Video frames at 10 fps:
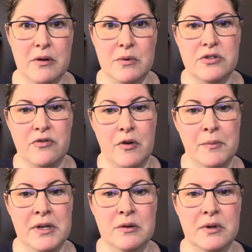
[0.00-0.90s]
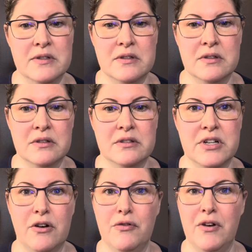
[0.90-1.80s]
which for me was a little
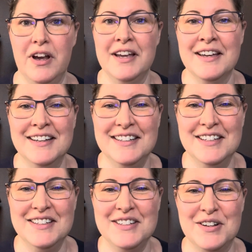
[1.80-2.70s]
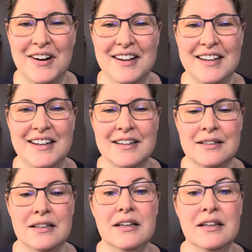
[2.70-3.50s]
terrifying to try and